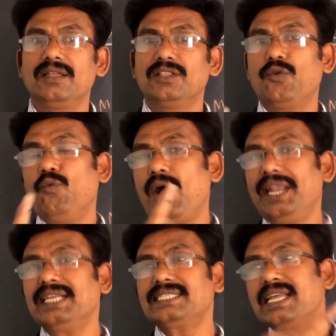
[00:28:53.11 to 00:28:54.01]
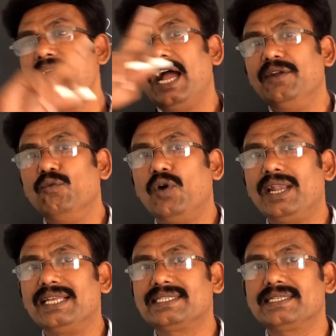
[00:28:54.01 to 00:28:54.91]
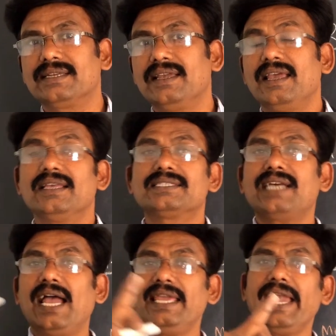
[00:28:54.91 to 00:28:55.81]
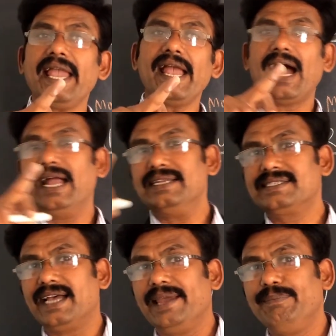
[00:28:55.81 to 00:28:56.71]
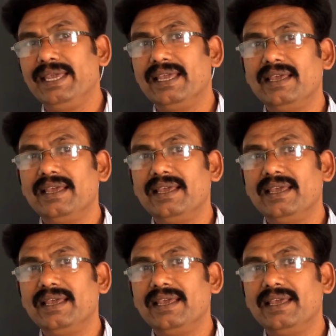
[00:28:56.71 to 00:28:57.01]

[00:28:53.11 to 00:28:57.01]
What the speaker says: The 1s and 1s. Psi A and psi B.